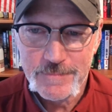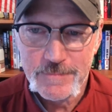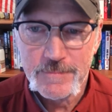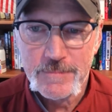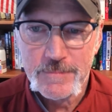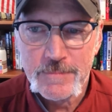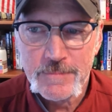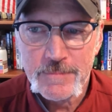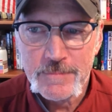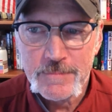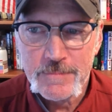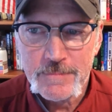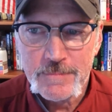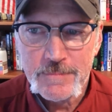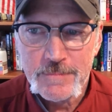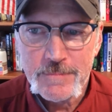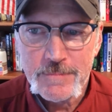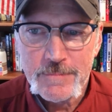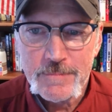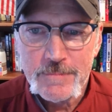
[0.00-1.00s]

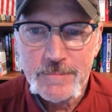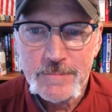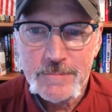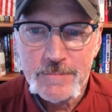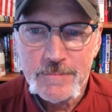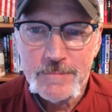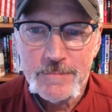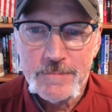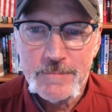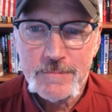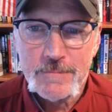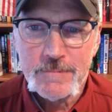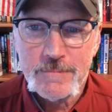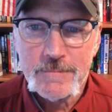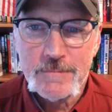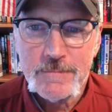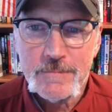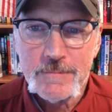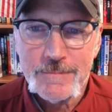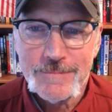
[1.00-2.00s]

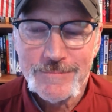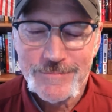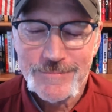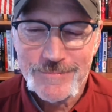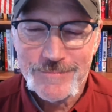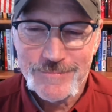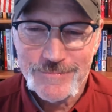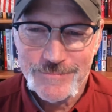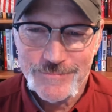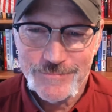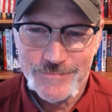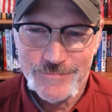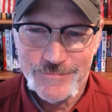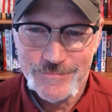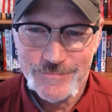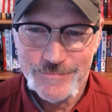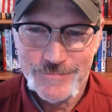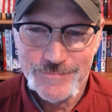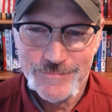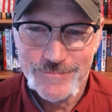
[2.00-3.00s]

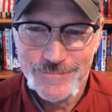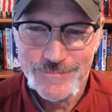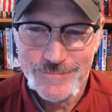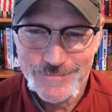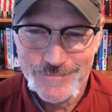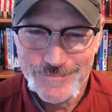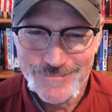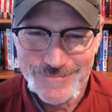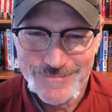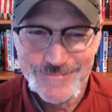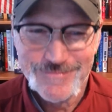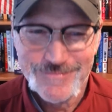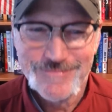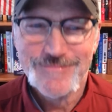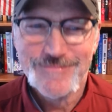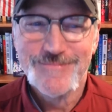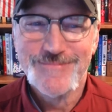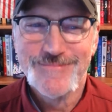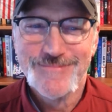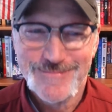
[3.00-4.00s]

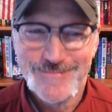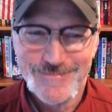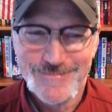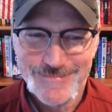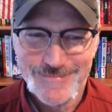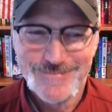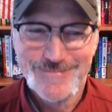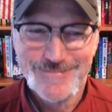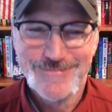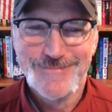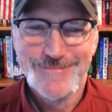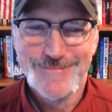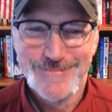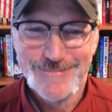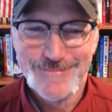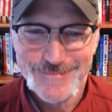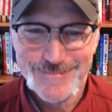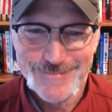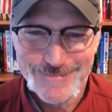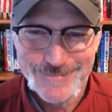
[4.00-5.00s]

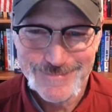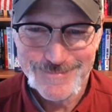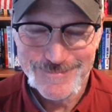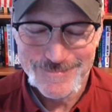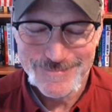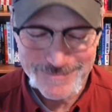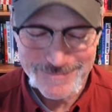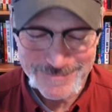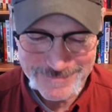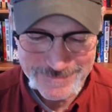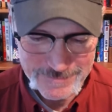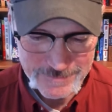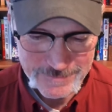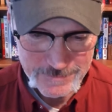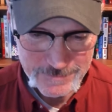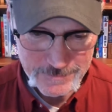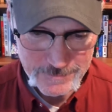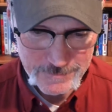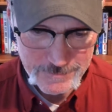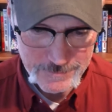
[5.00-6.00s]

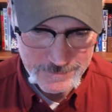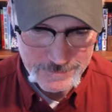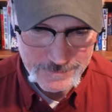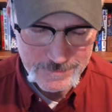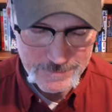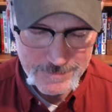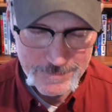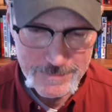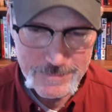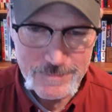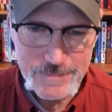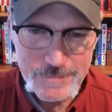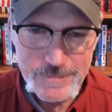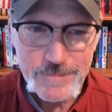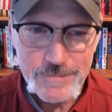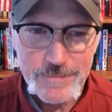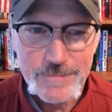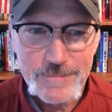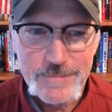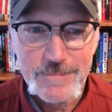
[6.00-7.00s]

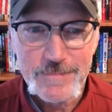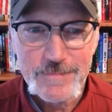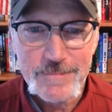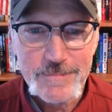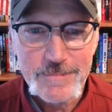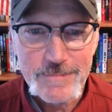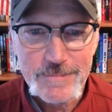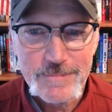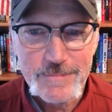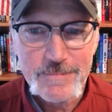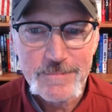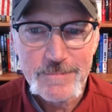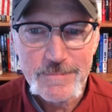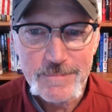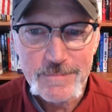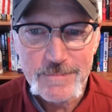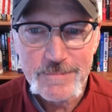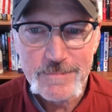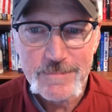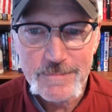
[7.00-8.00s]
(not speaking)